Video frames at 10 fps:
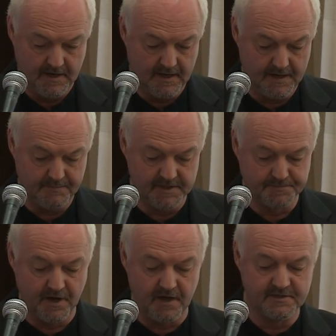as
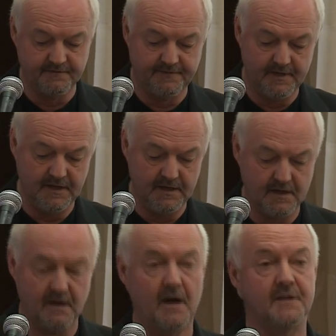part of the
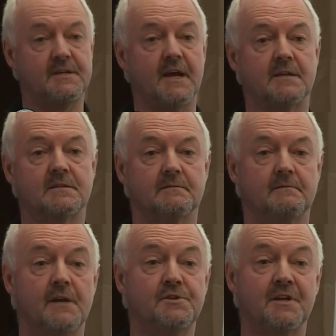RTS
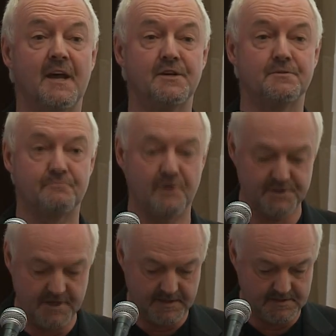education
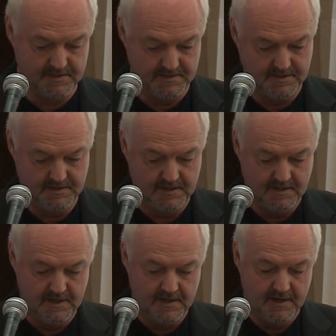project.
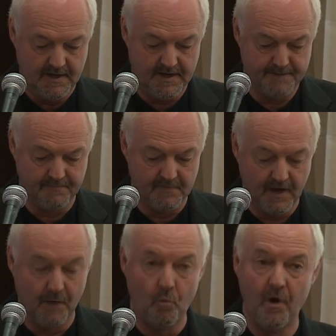And
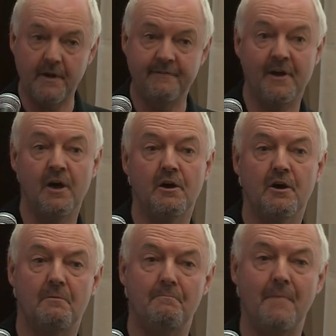one of
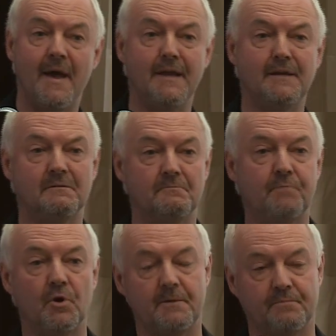her main
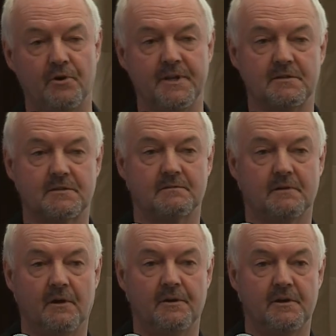bullet points
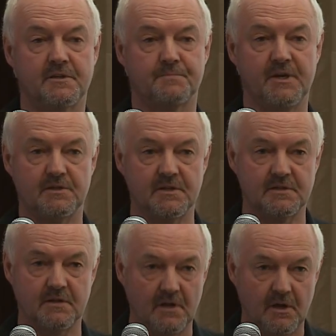on her
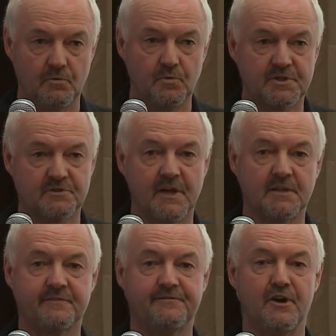speeches was
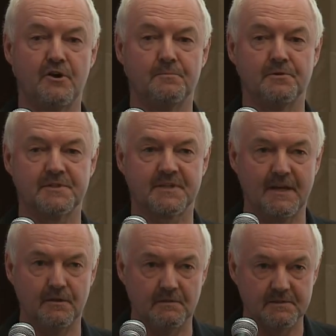transferable
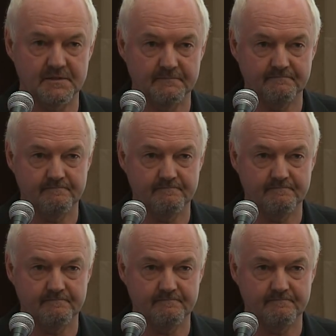skills.